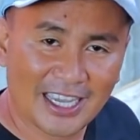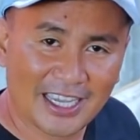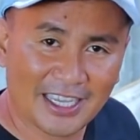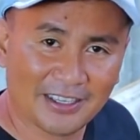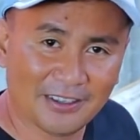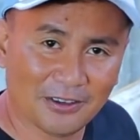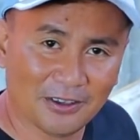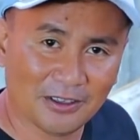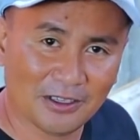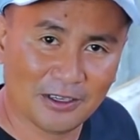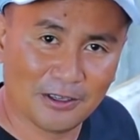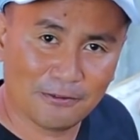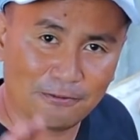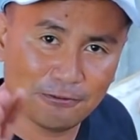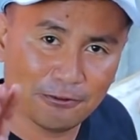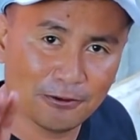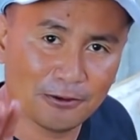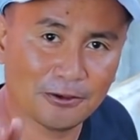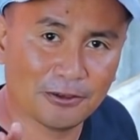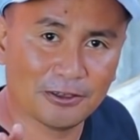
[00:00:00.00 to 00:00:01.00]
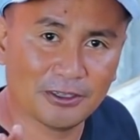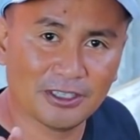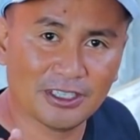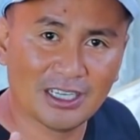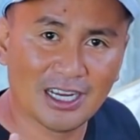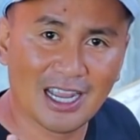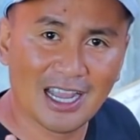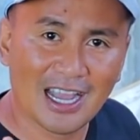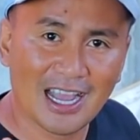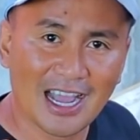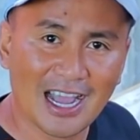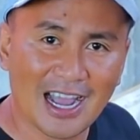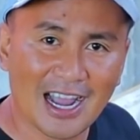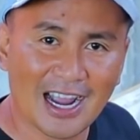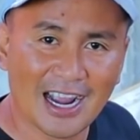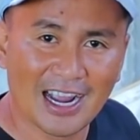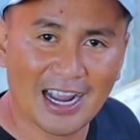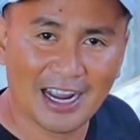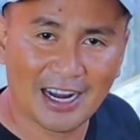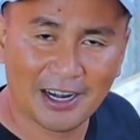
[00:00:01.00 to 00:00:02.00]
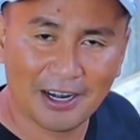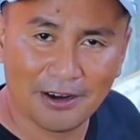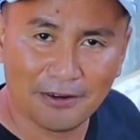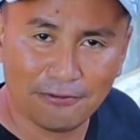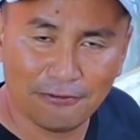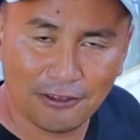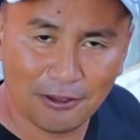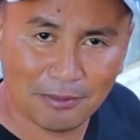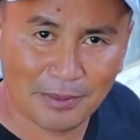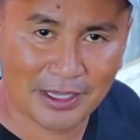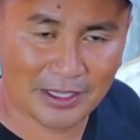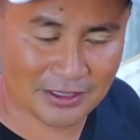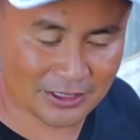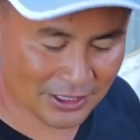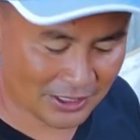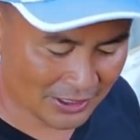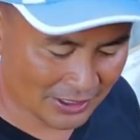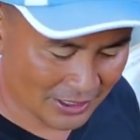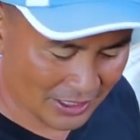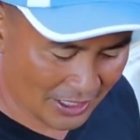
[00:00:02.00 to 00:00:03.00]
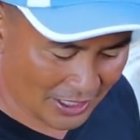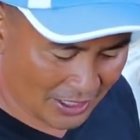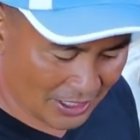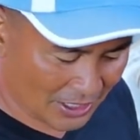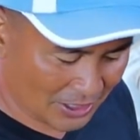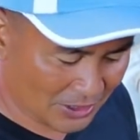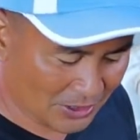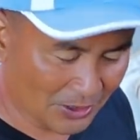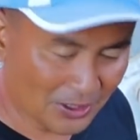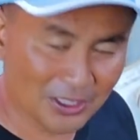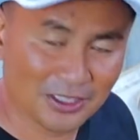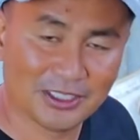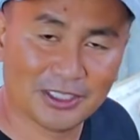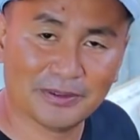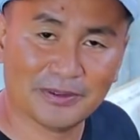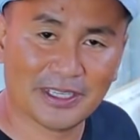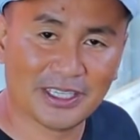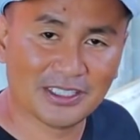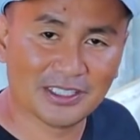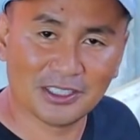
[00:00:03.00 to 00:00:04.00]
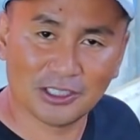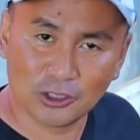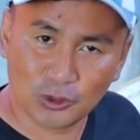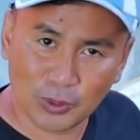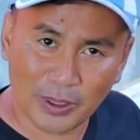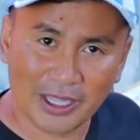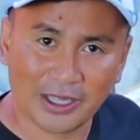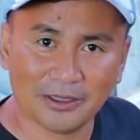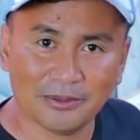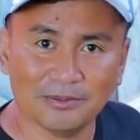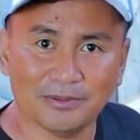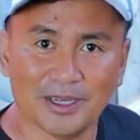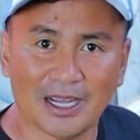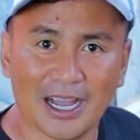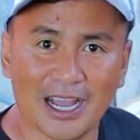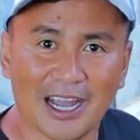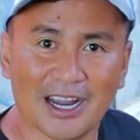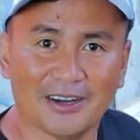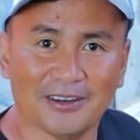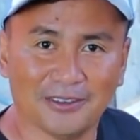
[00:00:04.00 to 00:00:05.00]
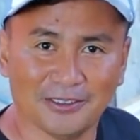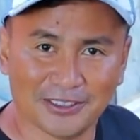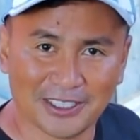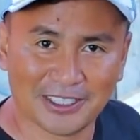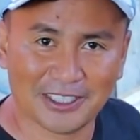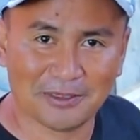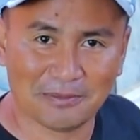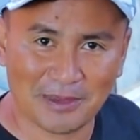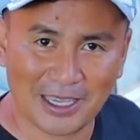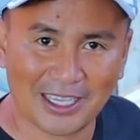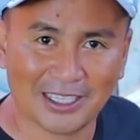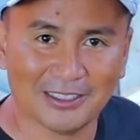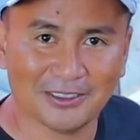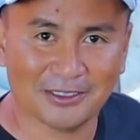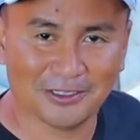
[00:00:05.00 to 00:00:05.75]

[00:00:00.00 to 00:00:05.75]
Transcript: and only 4 are females. So all the rest, the 12, are already male